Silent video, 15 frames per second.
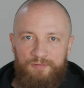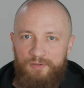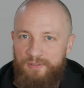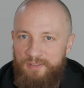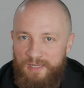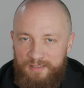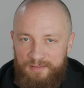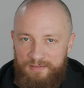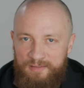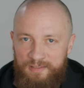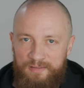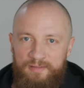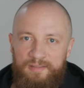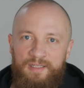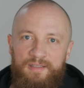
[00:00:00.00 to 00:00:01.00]
For that,
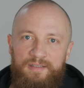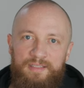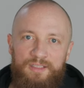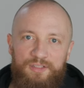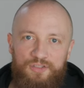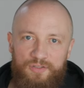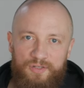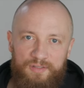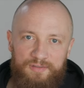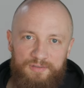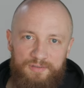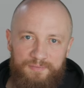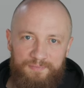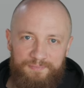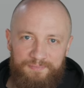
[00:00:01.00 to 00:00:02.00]
it's the ideal
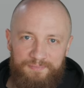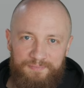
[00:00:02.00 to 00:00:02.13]
choice.